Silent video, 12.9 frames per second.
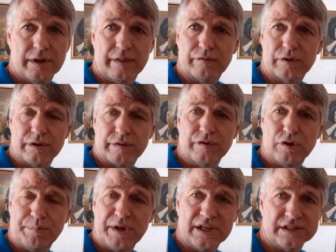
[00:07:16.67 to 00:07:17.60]
and they've got
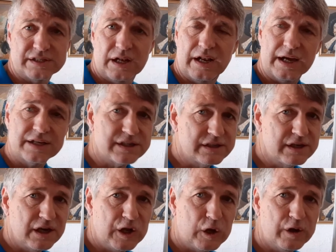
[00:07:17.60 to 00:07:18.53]
different opinions. Like I said
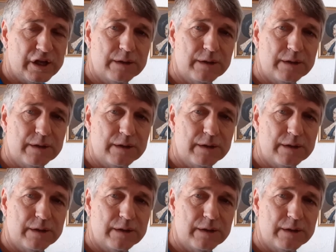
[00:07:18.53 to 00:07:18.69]
earlier on,